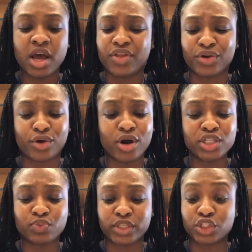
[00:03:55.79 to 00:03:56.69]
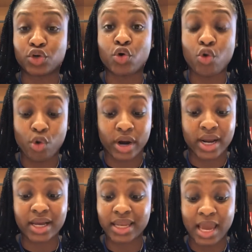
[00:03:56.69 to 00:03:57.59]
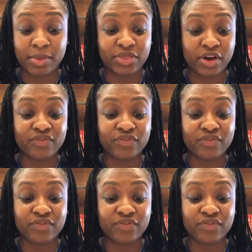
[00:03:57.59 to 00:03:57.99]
The girls went to court claiming their